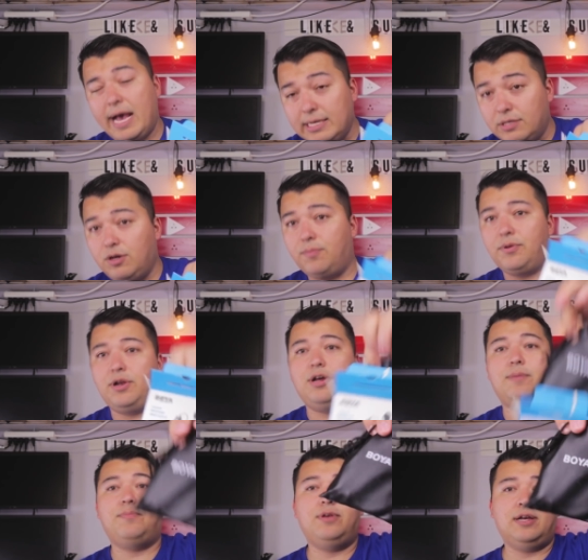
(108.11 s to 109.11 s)
As you open it
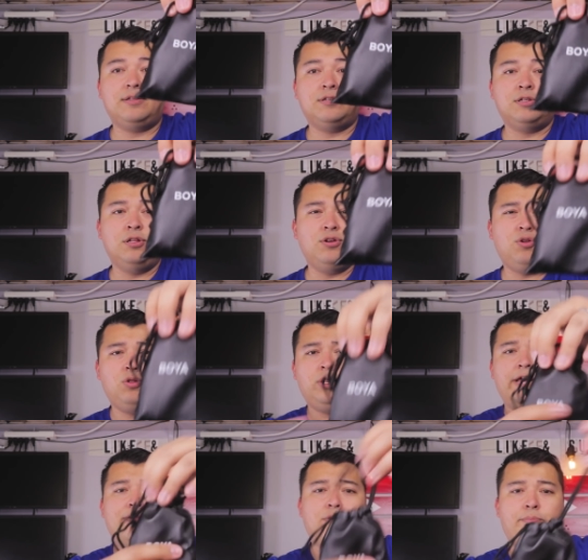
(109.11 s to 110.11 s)
up, you got this little
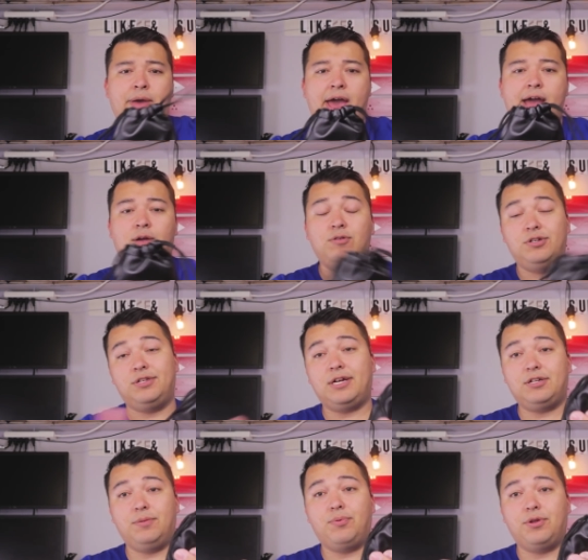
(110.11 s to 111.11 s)
leather bag, which is
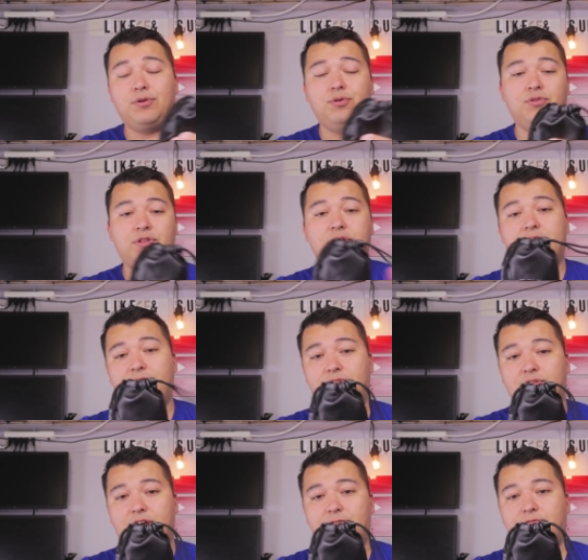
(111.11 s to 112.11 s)
actually pretty cool that they give
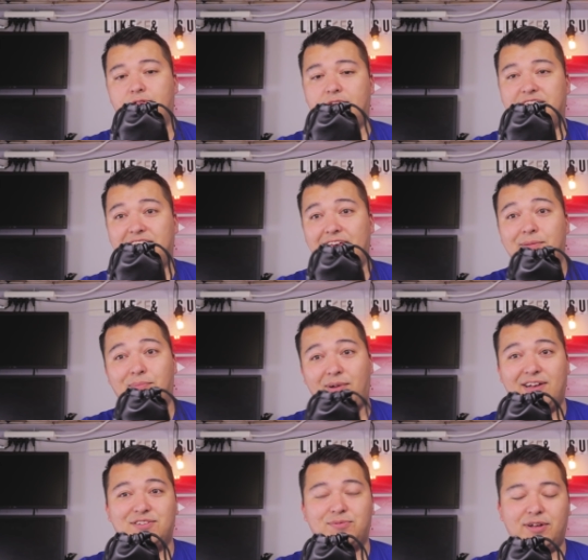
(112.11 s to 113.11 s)
you that for that same
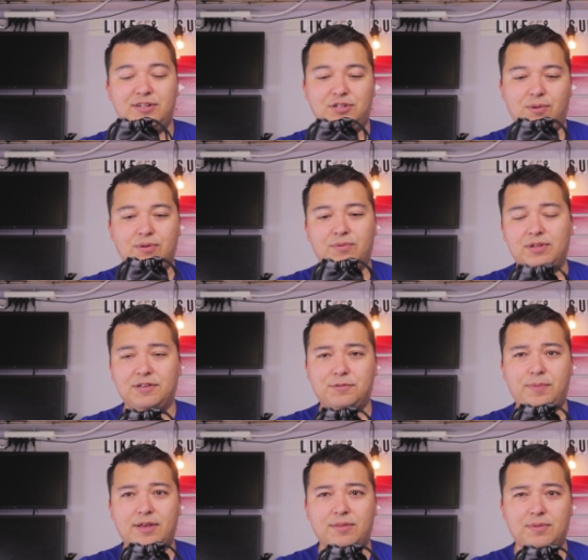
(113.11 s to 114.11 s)
price range. I wouldn't really
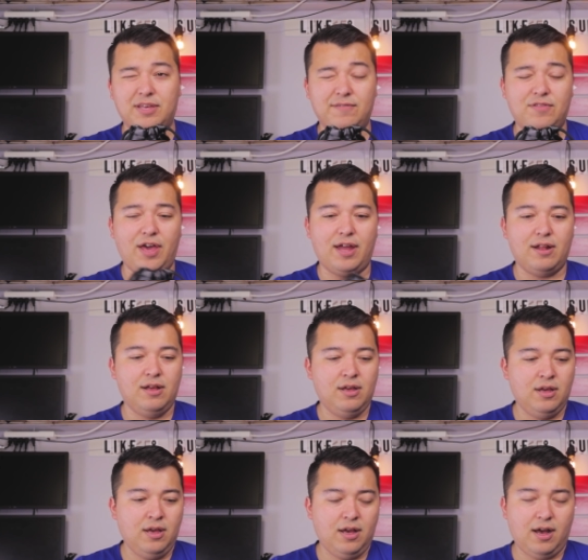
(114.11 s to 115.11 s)
expect them to give that.
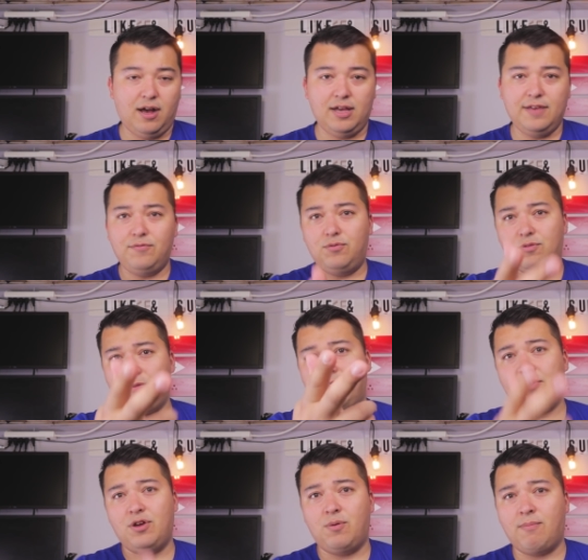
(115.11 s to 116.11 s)
Uh, even with my
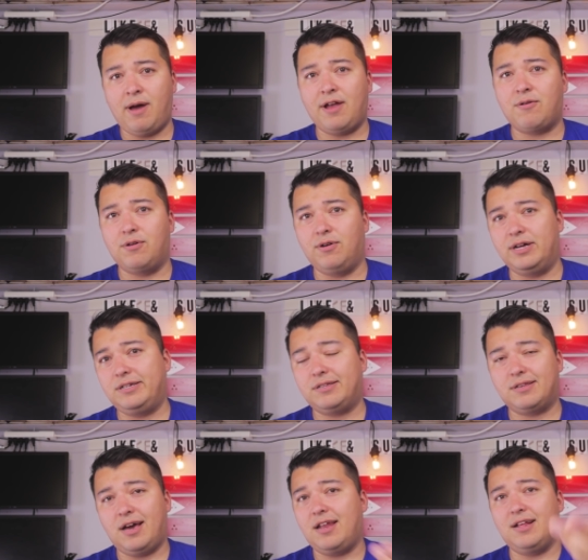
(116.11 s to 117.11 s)
VideoMicro, I
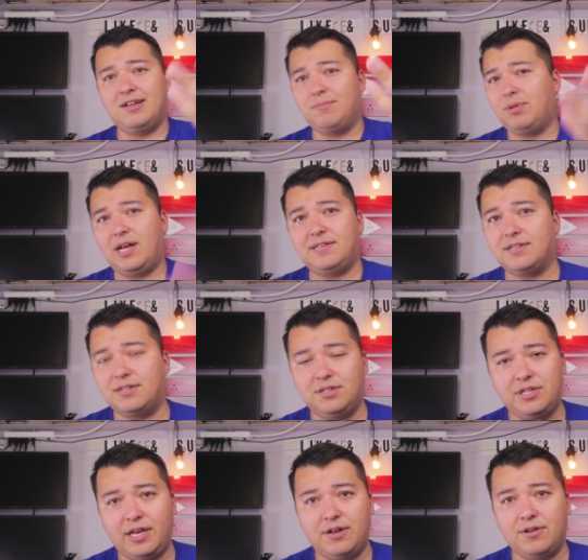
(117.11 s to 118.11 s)
just got it in a plastic
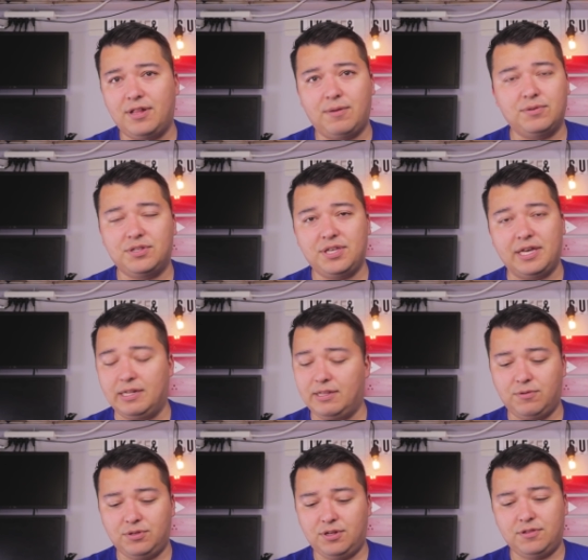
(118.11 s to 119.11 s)
container and that was it.
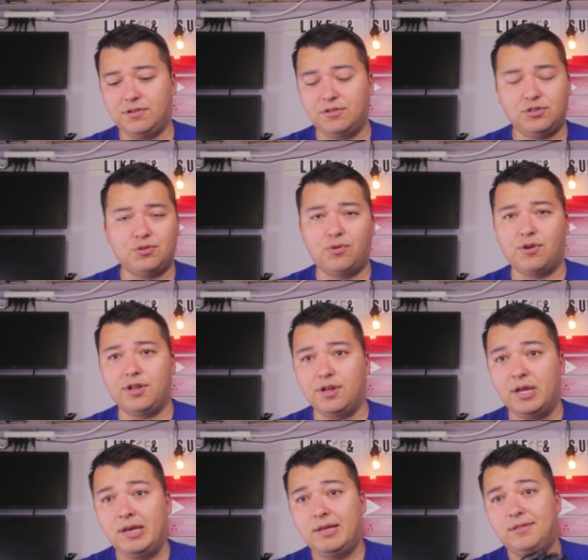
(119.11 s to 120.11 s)
There was nothing to store it in.